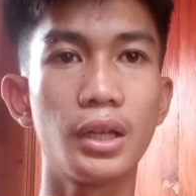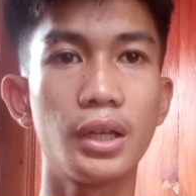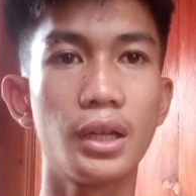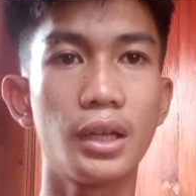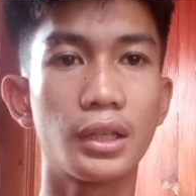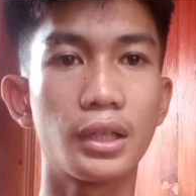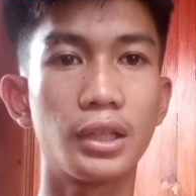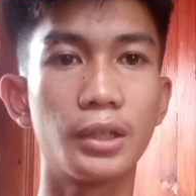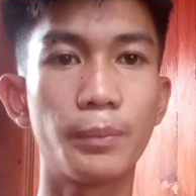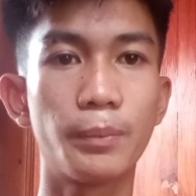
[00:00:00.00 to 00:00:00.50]

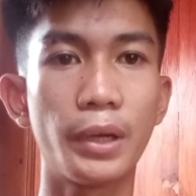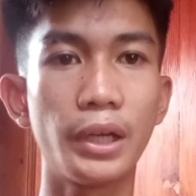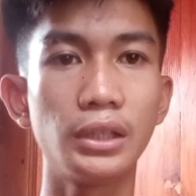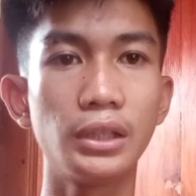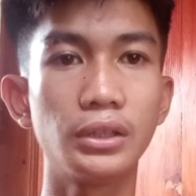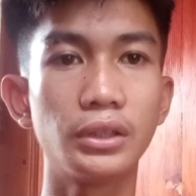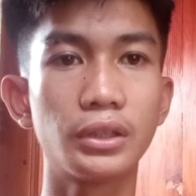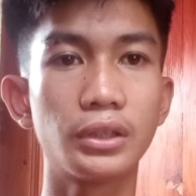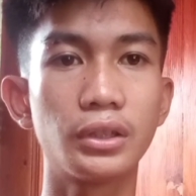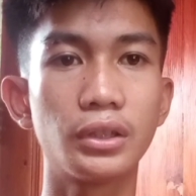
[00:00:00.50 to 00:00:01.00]
The
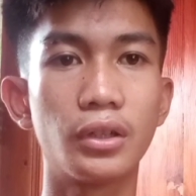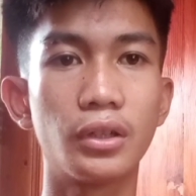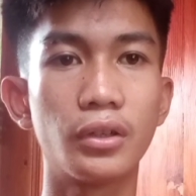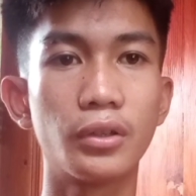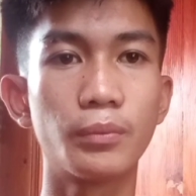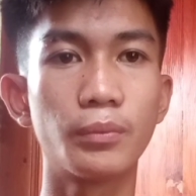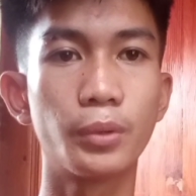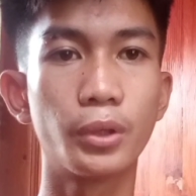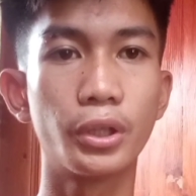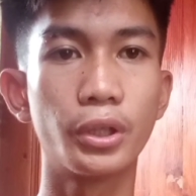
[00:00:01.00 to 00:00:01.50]
pilot
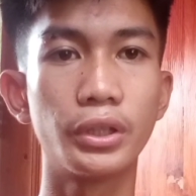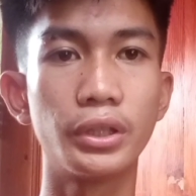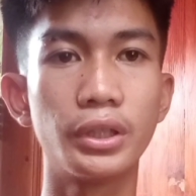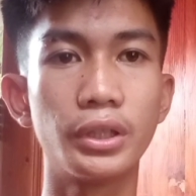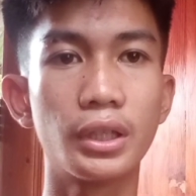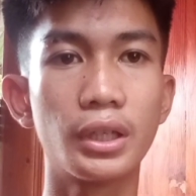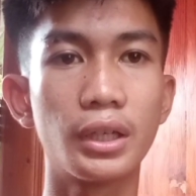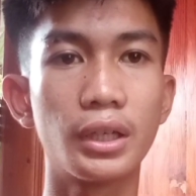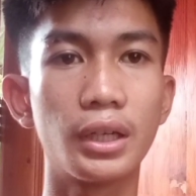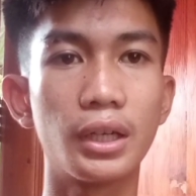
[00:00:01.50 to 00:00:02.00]
on
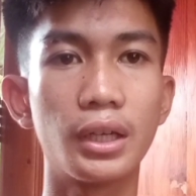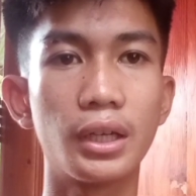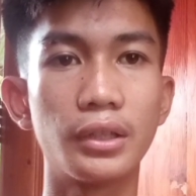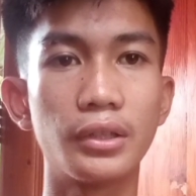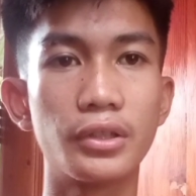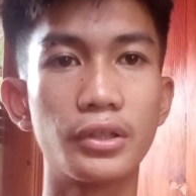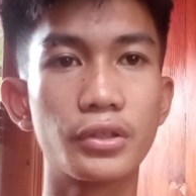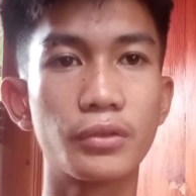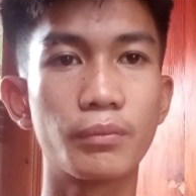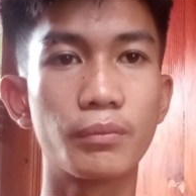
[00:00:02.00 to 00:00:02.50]
board
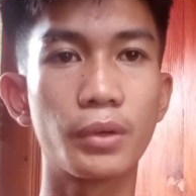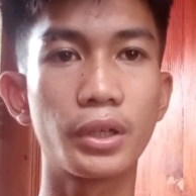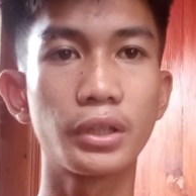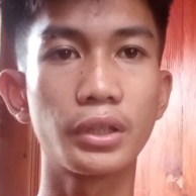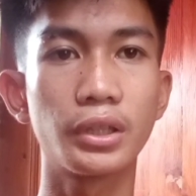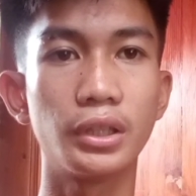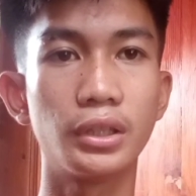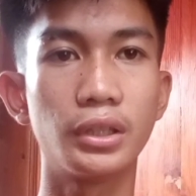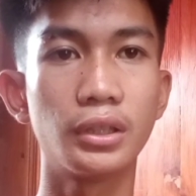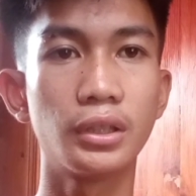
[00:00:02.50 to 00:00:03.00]
and
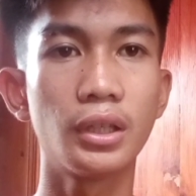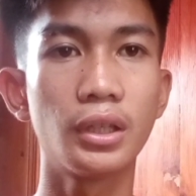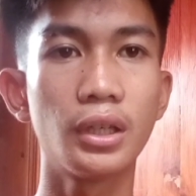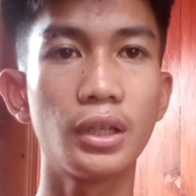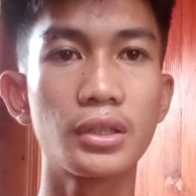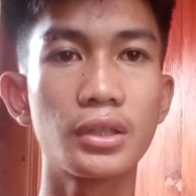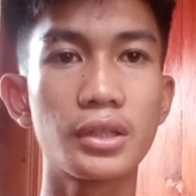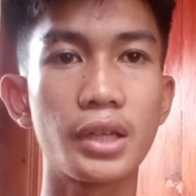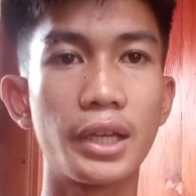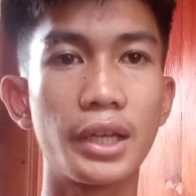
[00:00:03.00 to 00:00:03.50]
disembarking
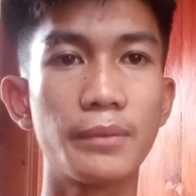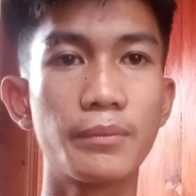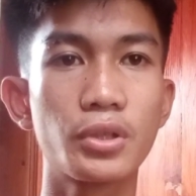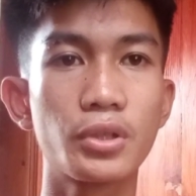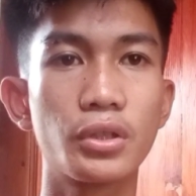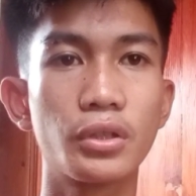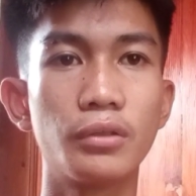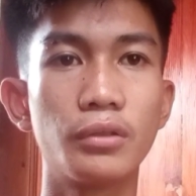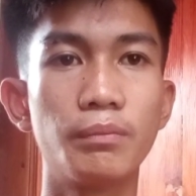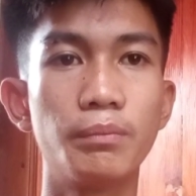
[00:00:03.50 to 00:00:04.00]
time
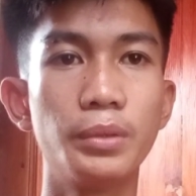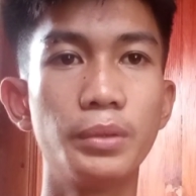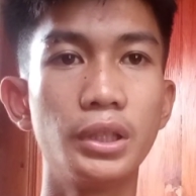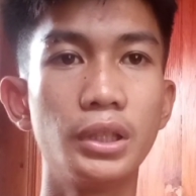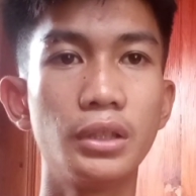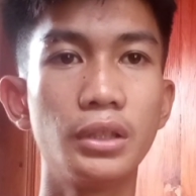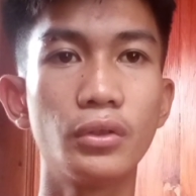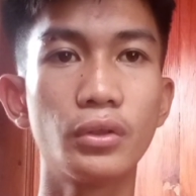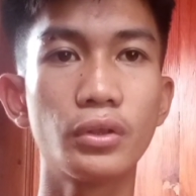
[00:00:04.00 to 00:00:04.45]
should be